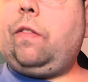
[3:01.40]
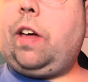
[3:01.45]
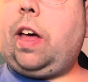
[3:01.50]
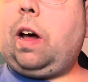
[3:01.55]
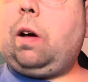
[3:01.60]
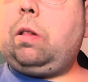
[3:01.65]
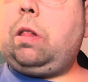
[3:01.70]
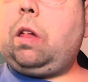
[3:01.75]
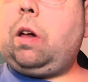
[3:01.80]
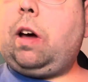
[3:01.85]

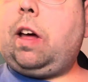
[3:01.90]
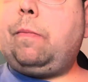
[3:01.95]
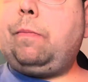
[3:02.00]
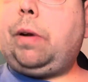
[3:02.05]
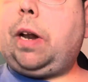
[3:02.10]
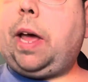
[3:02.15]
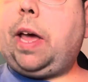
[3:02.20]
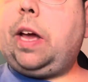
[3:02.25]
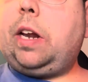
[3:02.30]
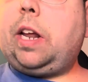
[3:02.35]
how time
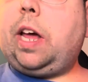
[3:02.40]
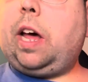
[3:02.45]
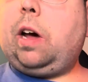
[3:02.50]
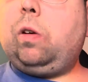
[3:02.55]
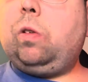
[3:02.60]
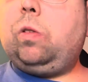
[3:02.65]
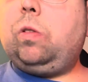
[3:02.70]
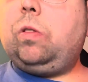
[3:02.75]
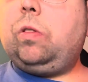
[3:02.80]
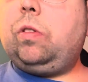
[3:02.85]
played
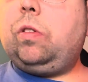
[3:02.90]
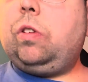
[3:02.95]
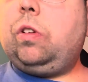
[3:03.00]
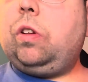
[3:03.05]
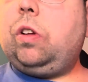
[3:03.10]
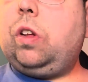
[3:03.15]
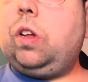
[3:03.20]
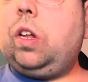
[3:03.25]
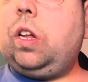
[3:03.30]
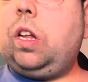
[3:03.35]
out.
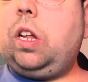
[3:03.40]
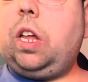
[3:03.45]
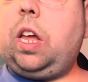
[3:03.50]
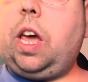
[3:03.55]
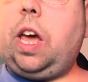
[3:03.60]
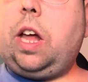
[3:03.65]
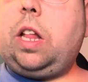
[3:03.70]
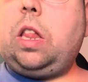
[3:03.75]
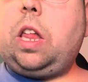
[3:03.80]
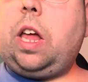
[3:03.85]

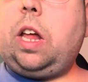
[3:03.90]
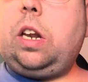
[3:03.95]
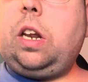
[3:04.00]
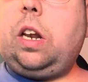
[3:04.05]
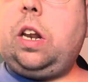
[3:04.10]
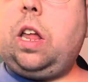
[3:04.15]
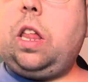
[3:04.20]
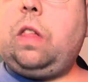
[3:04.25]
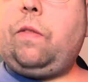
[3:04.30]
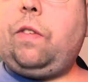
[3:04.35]
He
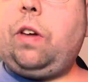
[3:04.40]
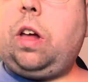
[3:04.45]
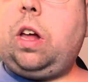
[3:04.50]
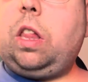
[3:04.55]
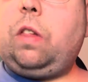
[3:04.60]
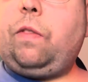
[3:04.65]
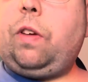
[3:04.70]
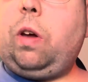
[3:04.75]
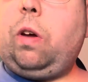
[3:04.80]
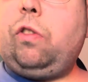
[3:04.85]
attended his
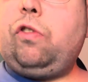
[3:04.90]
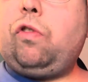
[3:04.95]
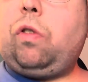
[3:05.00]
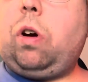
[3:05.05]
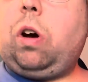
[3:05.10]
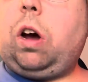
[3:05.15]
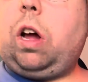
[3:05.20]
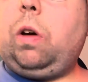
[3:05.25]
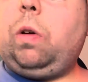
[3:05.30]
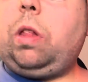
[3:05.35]
first few
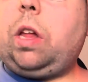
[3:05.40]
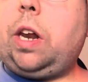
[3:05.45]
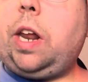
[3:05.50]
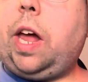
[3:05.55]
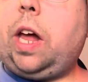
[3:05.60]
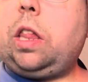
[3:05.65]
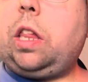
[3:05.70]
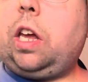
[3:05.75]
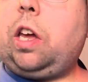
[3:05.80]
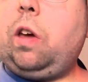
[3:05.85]
trials and
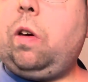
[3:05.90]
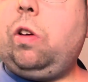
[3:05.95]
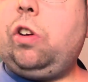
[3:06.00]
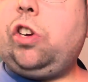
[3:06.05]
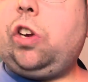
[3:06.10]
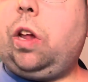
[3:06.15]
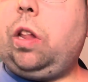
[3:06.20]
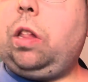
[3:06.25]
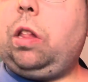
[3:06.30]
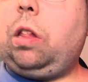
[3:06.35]

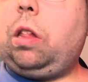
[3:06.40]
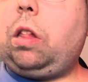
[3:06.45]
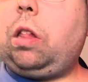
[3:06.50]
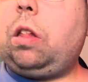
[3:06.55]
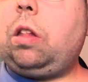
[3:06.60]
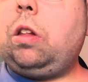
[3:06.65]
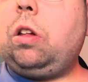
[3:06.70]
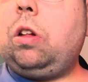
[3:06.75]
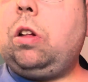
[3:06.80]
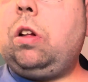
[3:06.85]
executions.
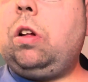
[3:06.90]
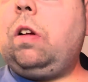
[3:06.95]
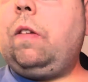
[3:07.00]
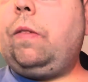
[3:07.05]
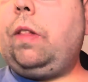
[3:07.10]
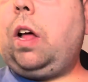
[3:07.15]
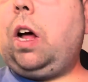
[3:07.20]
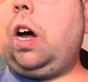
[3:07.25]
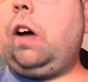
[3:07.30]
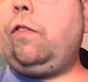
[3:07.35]

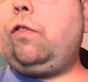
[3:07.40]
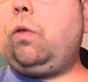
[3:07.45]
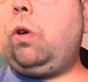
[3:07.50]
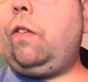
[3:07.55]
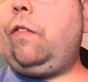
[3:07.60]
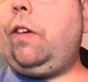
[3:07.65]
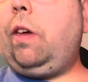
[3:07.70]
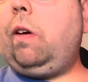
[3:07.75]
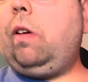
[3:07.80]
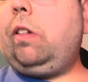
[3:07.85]
After a
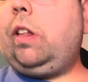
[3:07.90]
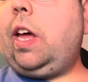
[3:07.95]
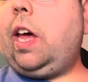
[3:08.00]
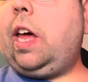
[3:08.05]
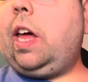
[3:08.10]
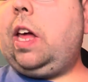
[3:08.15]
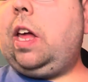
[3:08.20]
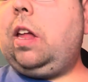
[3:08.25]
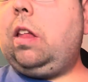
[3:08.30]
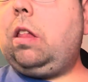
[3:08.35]
few
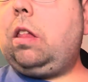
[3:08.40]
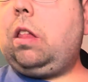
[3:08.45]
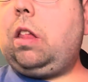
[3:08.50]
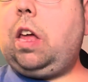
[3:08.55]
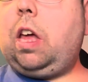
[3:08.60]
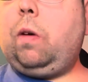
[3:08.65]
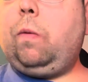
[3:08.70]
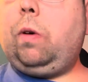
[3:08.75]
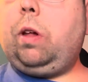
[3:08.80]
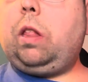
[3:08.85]
days,
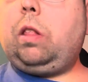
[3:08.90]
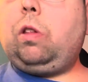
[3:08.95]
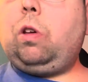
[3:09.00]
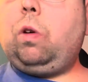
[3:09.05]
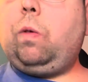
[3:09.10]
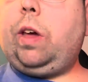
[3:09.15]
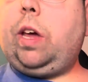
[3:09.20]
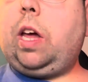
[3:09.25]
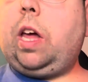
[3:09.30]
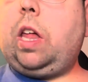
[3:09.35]
he was
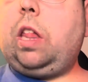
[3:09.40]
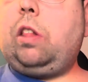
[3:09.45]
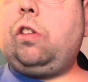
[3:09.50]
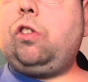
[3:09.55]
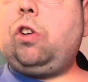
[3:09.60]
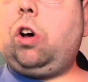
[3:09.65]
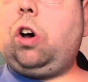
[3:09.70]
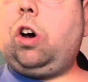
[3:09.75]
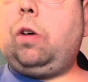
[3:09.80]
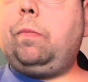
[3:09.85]
doing his
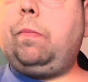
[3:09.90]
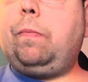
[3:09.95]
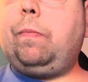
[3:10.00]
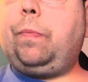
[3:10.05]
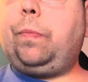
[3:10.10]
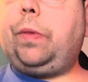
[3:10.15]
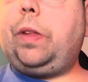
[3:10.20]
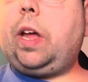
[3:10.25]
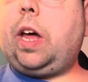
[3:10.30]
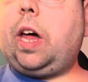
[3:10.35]
job
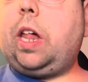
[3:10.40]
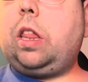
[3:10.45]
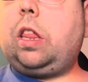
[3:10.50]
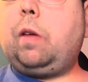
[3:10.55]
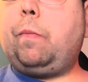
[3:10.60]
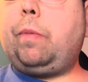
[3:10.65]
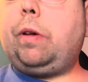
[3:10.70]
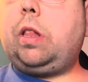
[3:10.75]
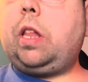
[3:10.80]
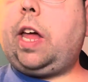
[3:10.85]
as the
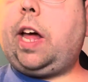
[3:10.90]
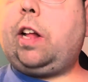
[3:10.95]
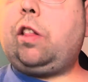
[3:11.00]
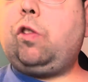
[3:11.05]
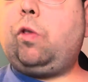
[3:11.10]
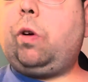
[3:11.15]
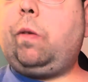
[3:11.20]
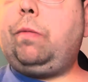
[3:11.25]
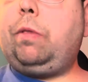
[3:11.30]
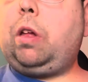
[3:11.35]

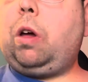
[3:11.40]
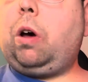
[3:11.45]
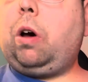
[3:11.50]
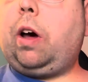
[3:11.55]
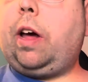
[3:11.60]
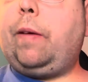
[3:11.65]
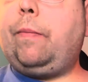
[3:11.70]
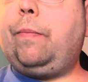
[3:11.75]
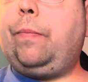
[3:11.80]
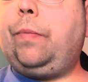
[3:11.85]
protector of
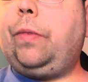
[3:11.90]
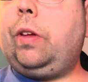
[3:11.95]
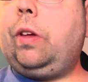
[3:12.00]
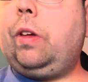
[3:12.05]
time